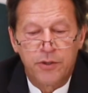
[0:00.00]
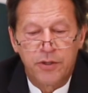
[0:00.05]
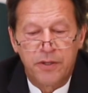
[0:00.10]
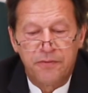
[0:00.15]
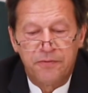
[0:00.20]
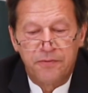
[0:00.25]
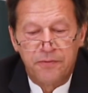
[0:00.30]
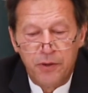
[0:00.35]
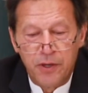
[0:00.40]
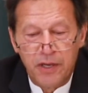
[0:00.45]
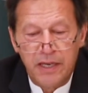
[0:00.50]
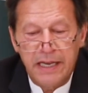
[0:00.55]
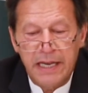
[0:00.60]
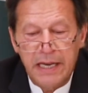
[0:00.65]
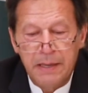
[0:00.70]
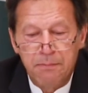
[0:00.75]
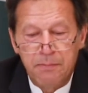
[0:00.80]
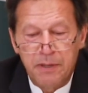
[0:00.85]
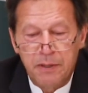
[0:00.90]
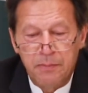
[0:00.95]
to the full
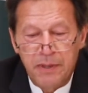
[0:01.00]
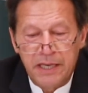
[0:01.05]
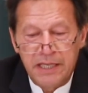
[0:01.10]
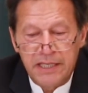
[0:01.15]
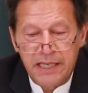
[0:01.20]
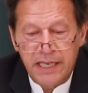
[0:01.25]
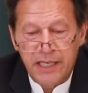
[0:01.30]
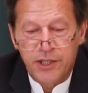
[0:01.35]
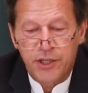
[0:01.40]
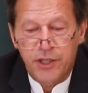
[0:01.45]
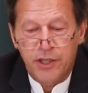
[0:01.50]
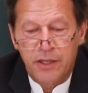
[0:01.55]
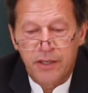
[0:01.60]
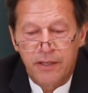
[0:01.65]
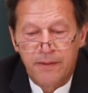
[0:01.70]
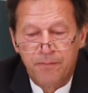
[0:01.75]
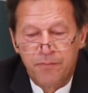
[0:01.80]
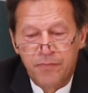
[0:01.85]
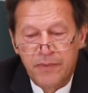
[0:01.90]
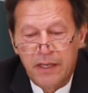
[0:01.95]

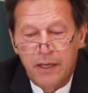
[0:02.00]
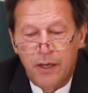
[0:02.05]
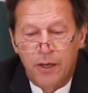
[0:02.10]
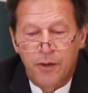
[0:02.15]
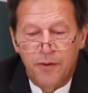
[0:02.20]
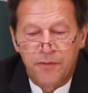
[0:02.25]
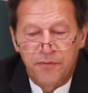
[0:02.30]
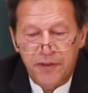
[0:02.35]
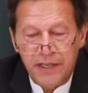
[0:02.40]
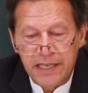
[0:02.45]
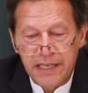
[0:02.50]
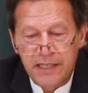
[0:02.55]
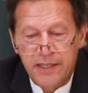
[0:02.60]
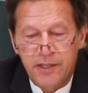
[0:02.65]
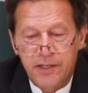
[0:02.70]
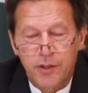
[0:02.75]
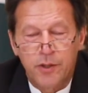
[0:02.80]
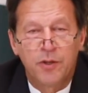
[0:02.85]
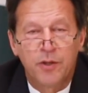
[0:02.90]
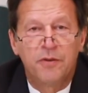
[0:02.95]
implementation of
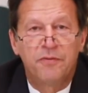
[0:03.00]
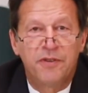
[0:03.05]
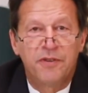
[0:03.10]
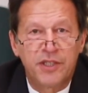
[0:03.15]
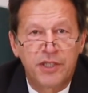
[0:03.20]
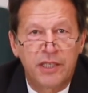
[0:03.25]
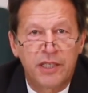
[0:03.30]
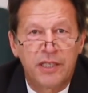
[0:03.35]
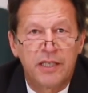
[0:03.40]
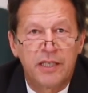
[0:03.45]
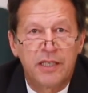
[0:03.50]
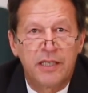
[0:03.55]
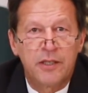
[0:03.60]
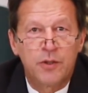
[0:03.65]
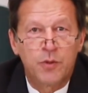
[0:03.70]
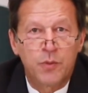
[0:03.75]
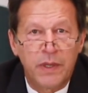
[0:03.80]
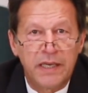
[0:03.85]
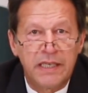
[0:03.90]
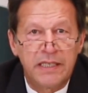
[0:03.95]
ECO Vision
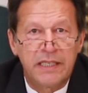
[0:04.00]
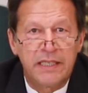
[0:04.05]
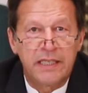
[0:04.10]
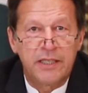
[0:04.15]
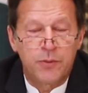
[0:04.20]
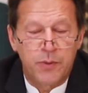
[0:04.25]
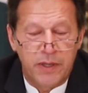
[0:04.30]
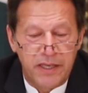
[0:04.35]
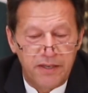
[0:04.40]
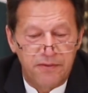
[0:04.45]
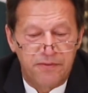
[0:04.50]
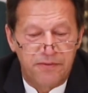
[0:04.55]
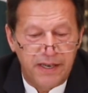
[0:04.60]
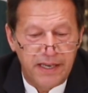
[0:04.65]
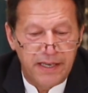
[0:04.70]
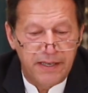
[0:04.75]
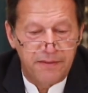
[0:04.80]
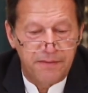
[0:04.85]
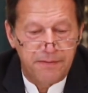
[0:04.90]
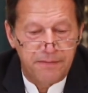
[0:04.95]

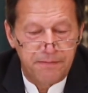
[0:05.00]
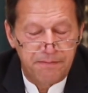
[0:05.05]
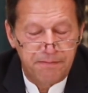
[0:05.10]
2025.